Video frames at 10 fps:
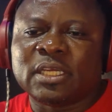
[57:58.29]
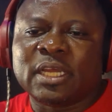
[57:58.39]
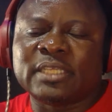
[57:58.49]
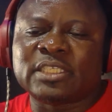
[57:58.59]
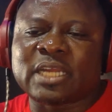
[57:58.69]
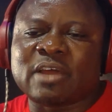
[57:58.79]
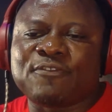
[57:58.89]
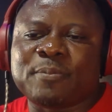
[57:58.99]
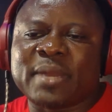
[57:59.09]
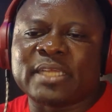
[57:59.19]
Additional
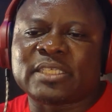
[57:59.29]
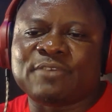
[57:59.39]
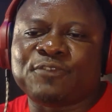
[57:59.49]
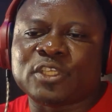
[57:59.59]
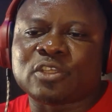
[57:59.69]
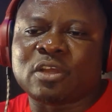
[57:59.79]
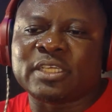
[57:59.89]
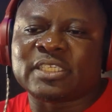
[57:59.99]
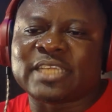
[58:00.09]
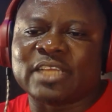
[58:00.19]
Alfama, he said, Victor
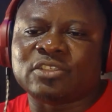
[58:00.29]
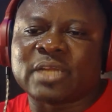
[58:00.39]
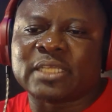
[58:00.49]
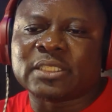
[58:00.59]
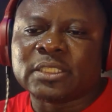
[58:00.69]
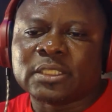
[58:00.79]
is Nigeria's